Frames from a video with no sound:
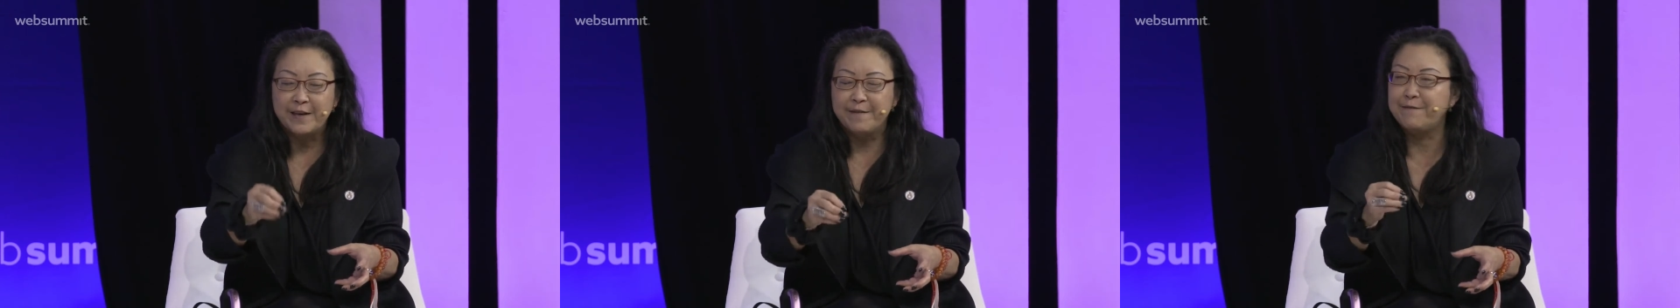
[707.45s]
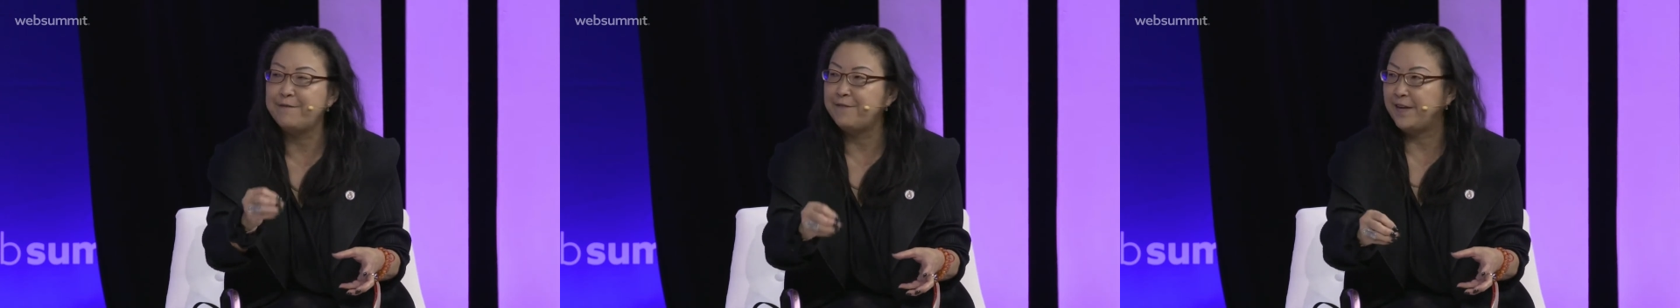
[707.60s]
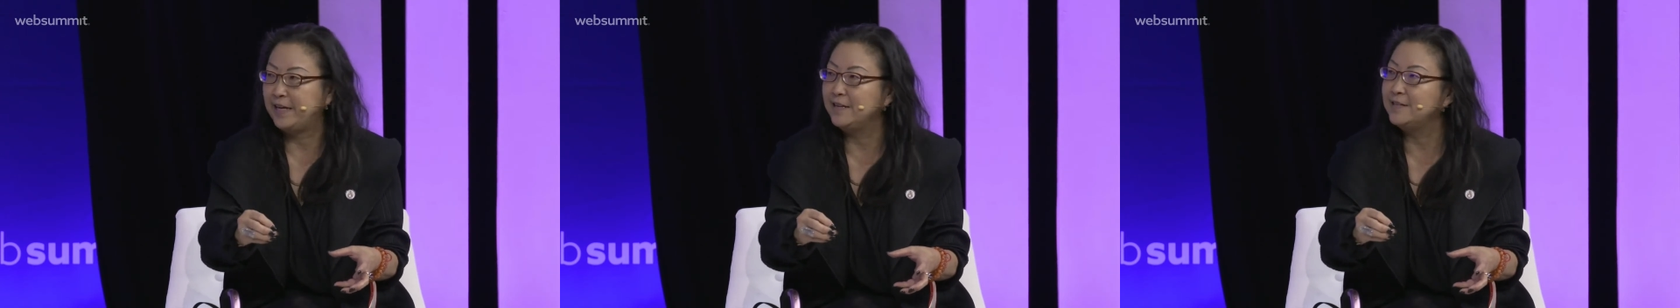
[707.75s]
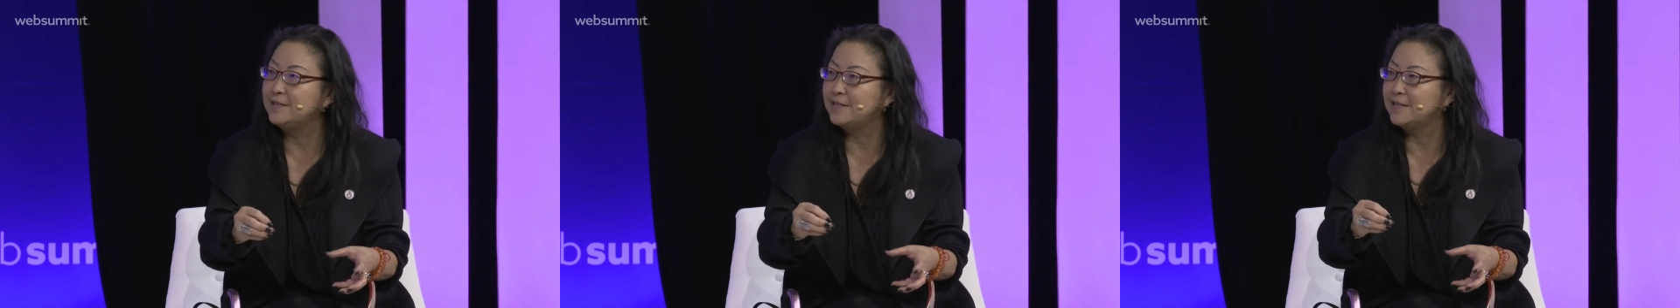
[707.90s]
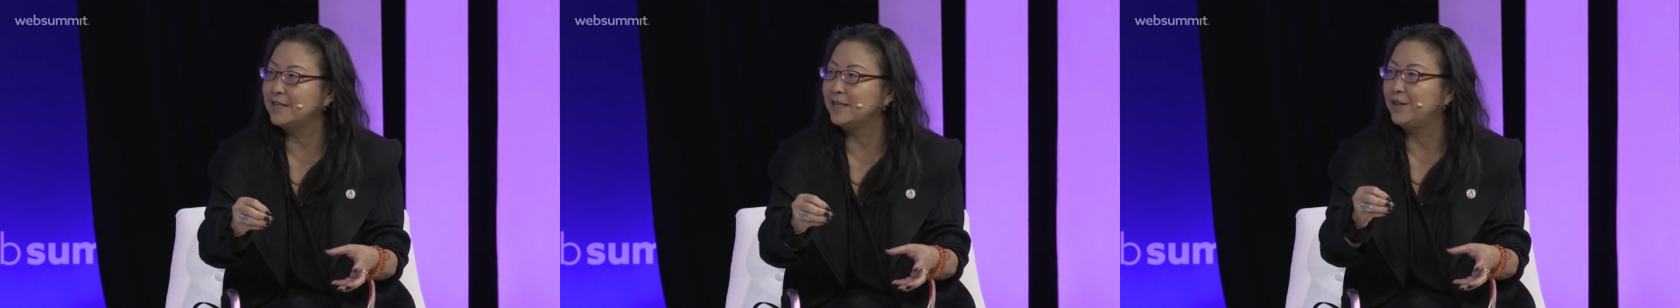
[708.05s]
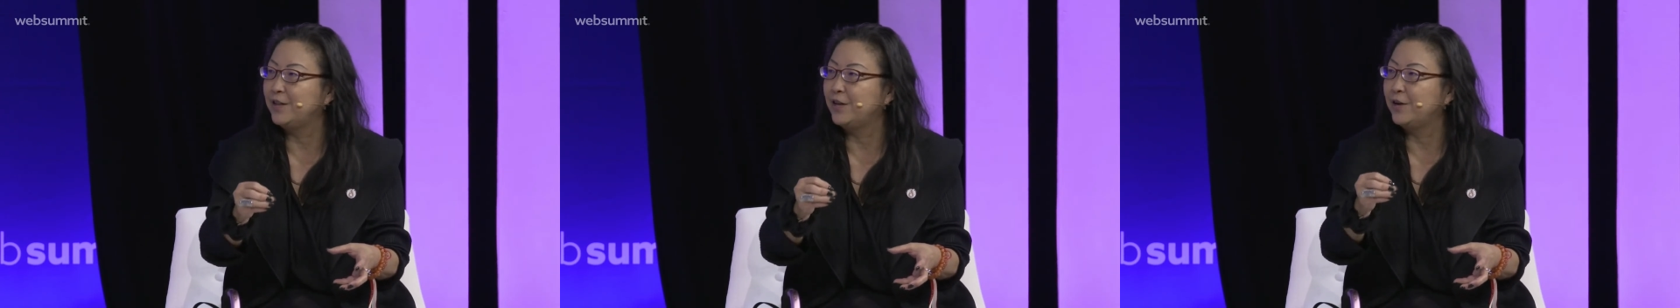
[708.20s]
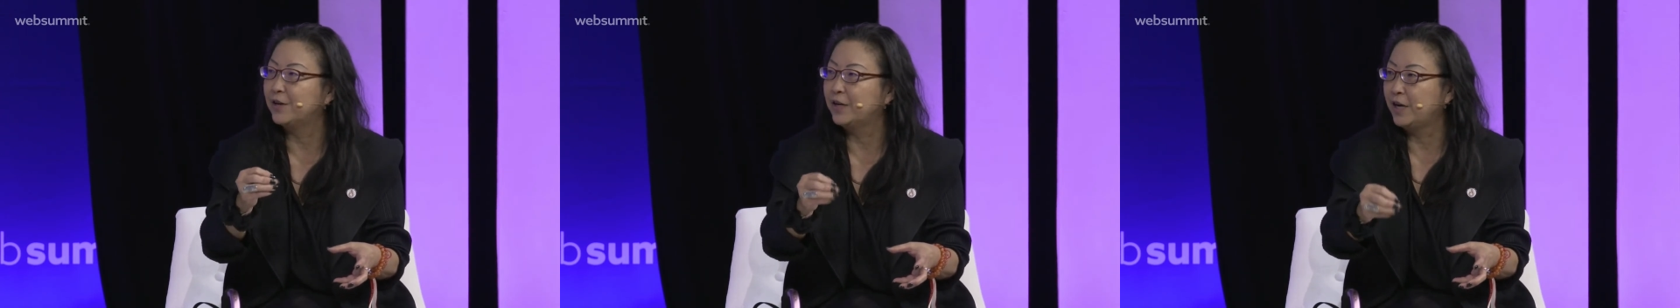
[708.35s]
face in
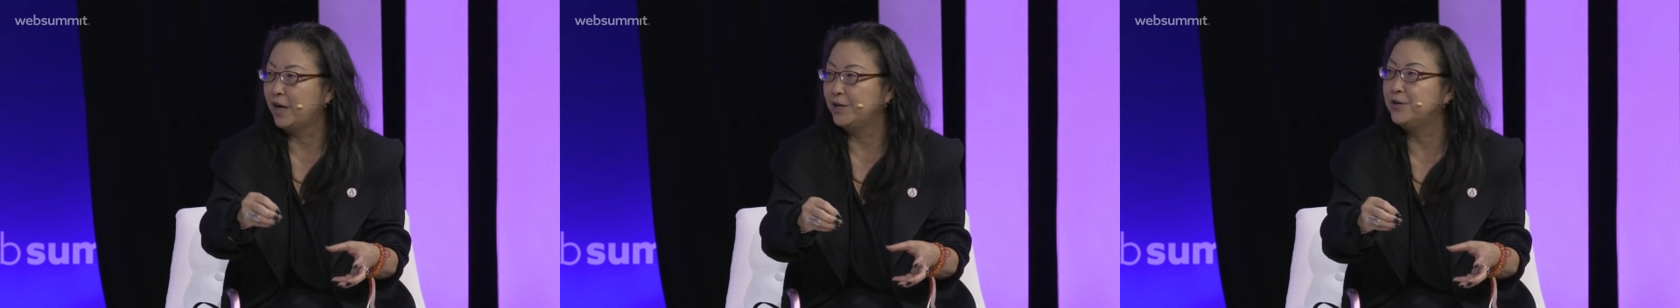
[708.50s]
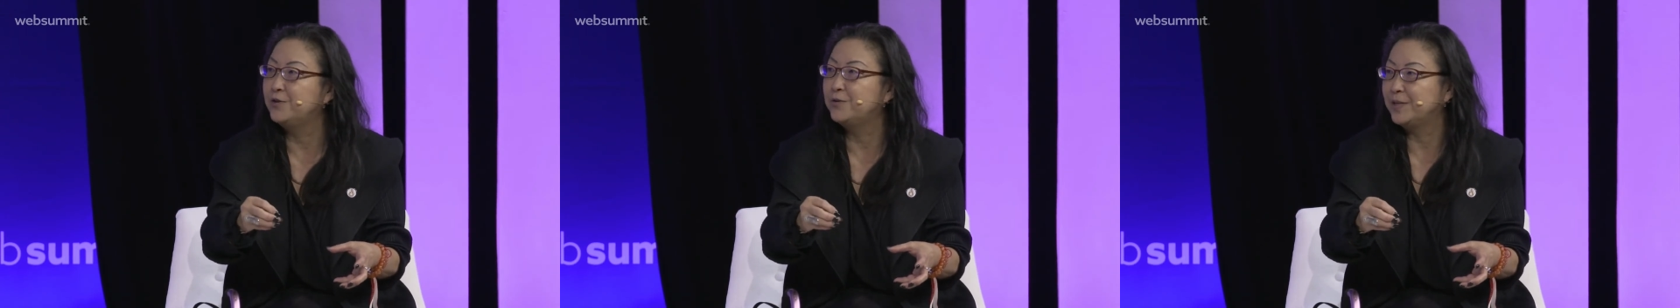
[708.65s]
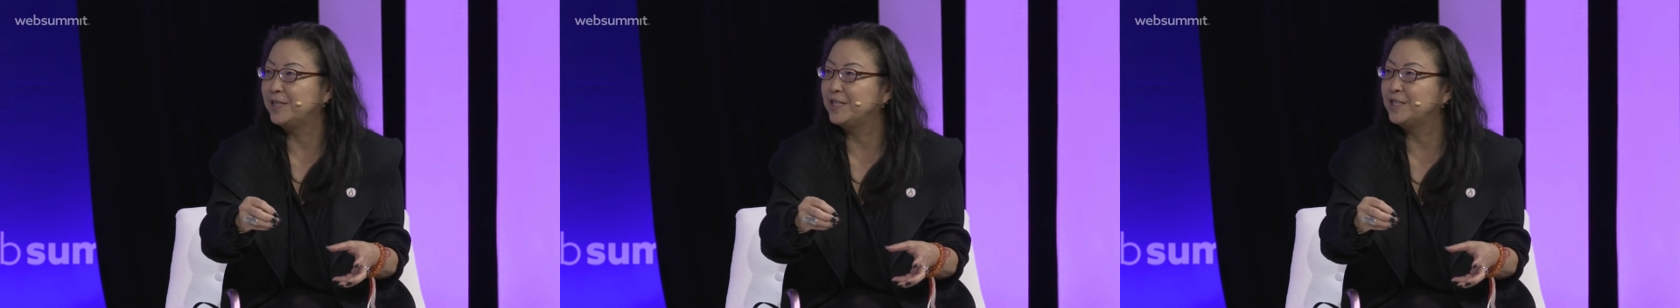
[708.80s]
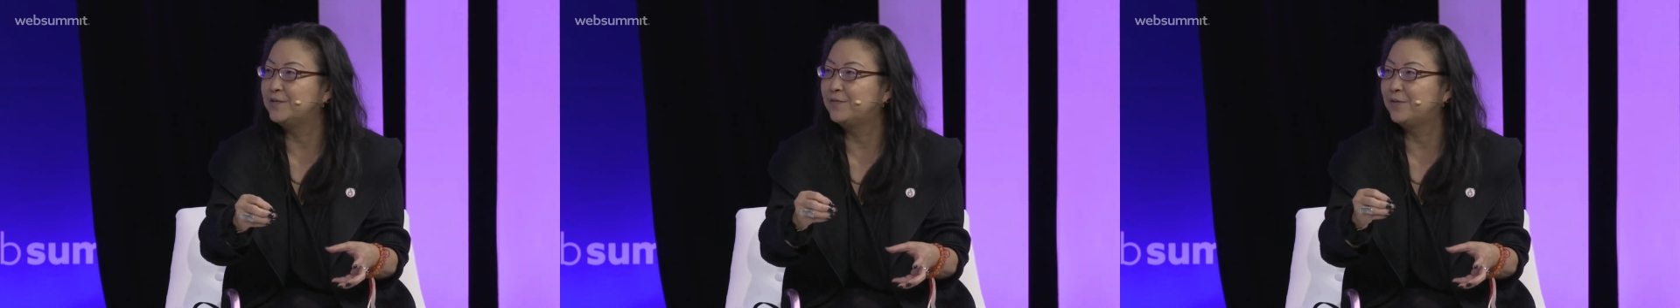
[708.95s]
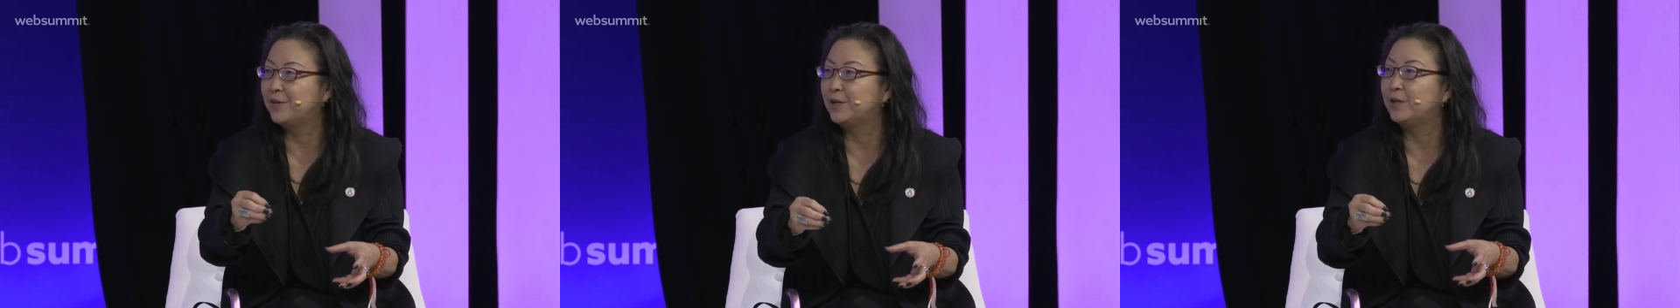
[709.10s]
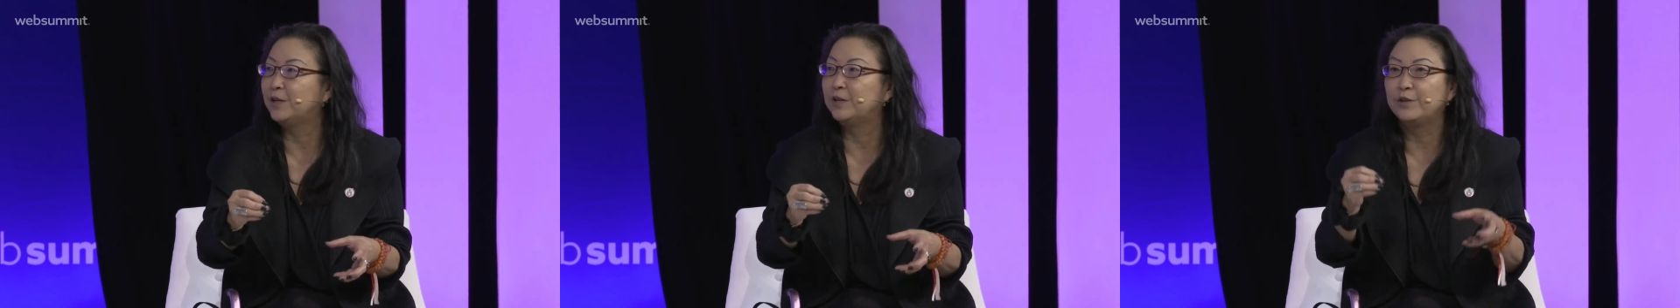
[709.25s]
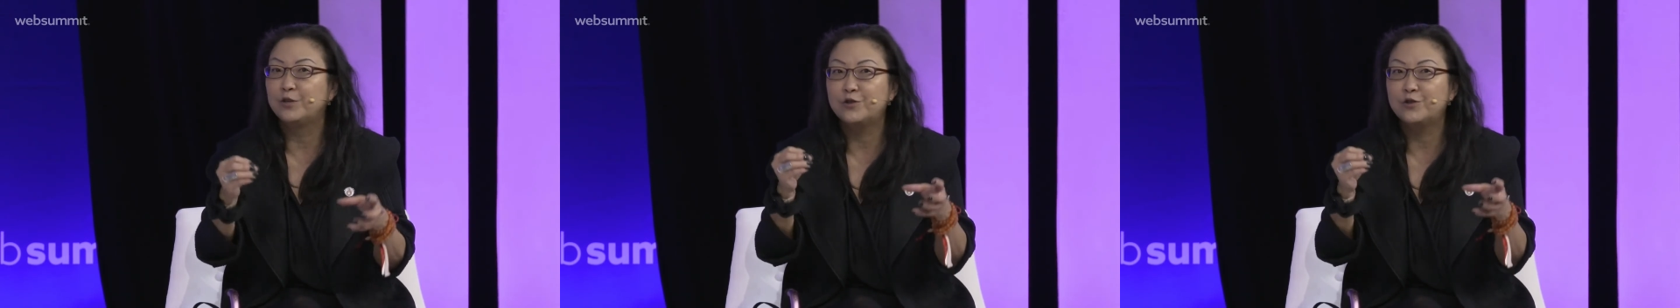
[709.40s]
their countries for